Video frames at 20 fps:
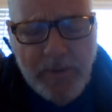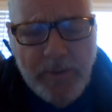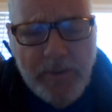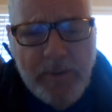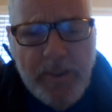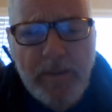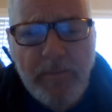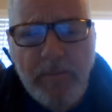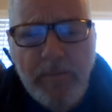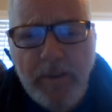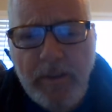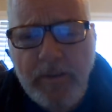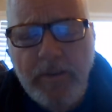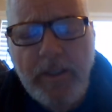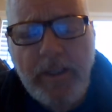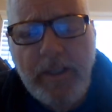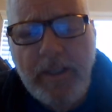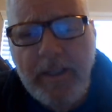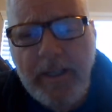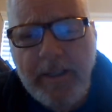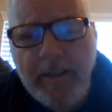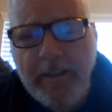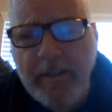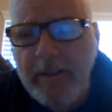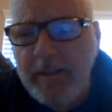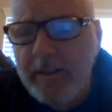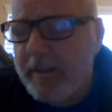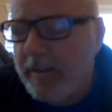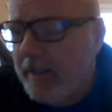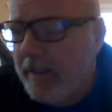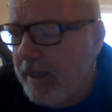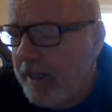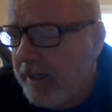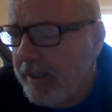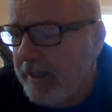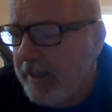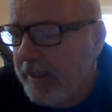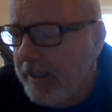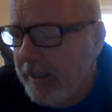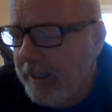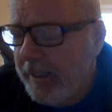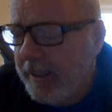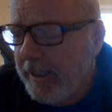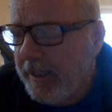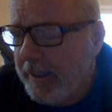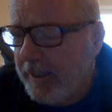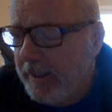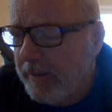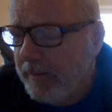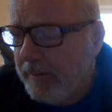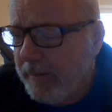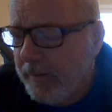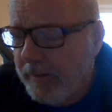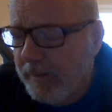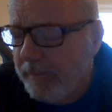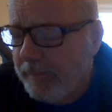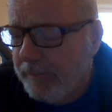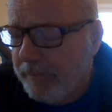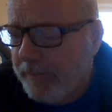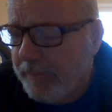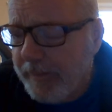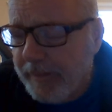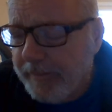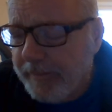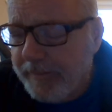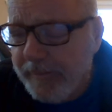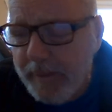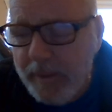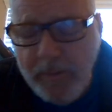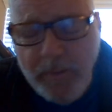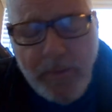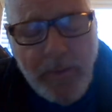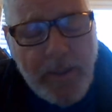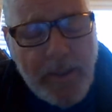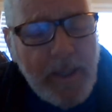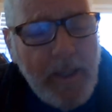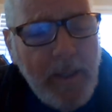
instead of listening, they ducked and hid and they're trying to